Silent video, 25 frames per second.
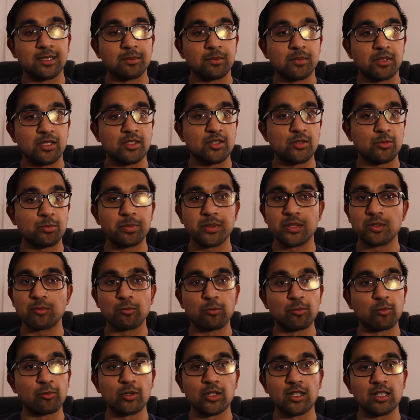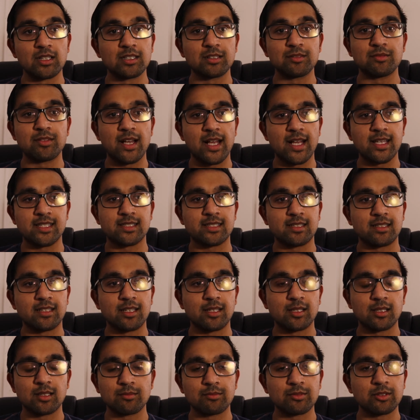It's been really
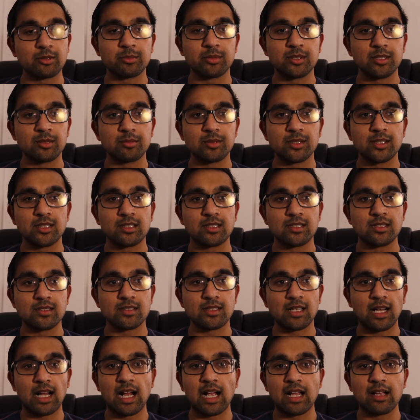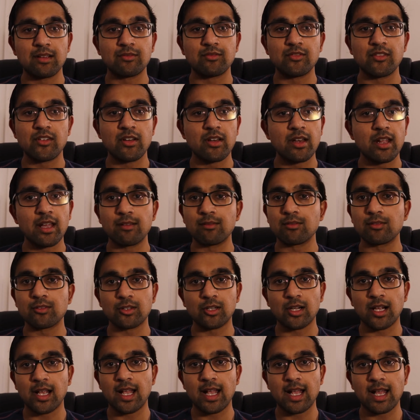fascinating for me because I've
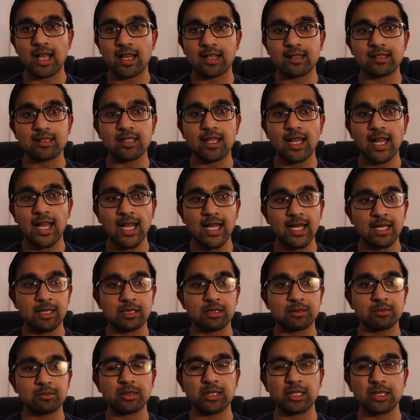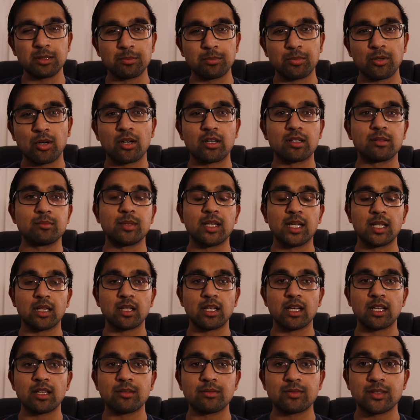never had that be a part of my
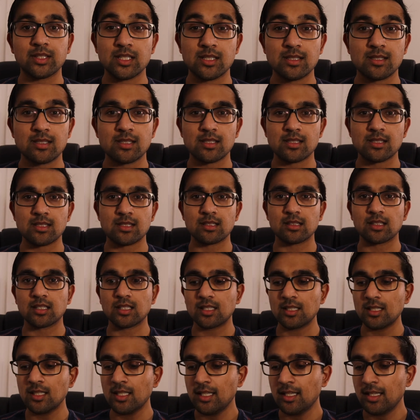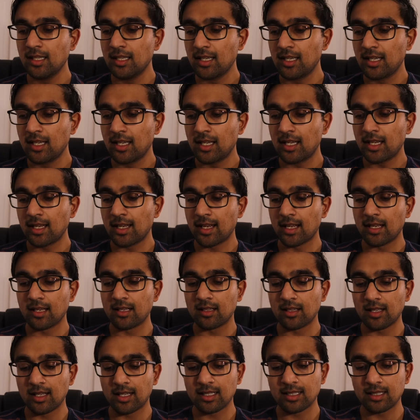life consistently.
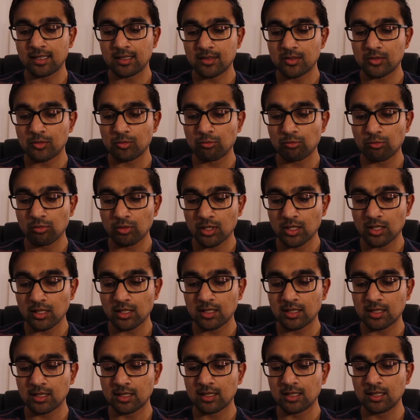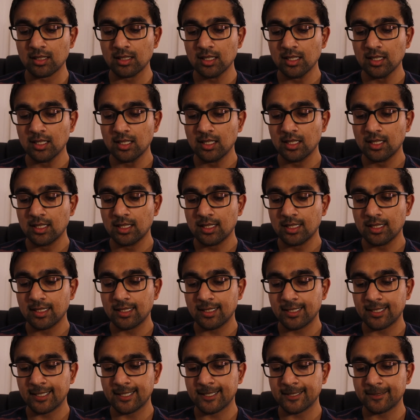And like, it's really
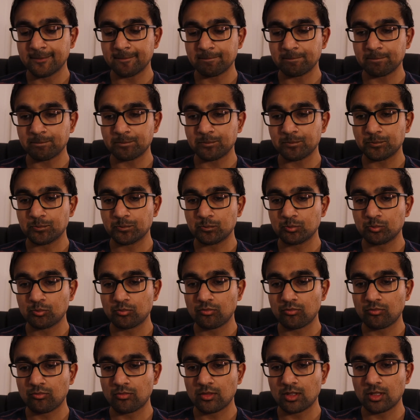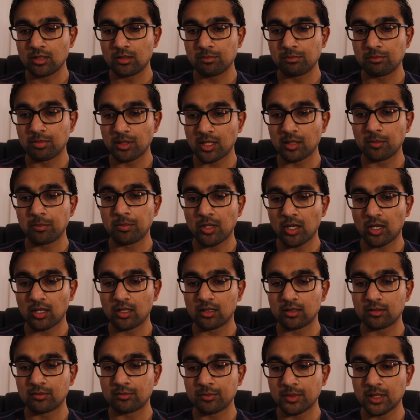um, been a
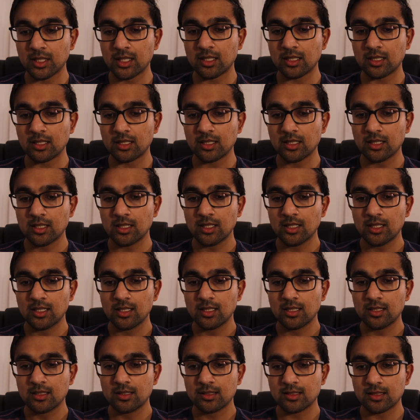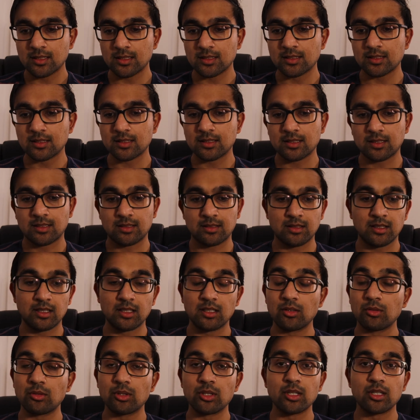part of me since the
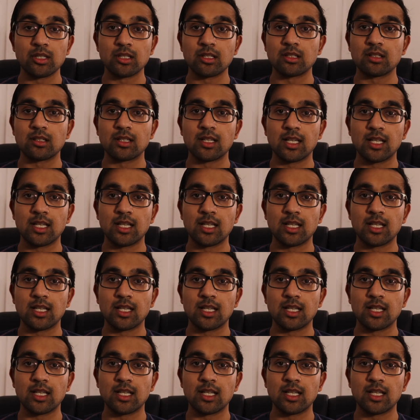new year.